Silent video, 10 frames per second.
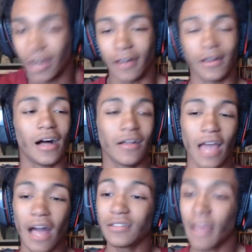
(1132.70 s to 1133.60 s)

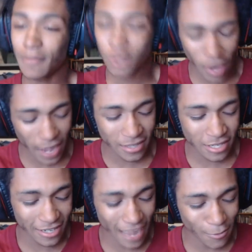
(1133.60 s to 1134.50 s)
I'm trying
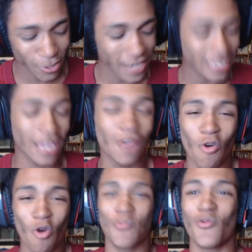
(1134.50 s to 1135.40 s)
to
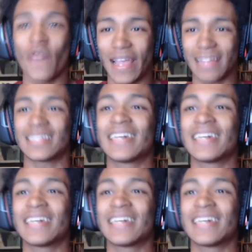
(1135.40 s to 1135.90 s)
incorporate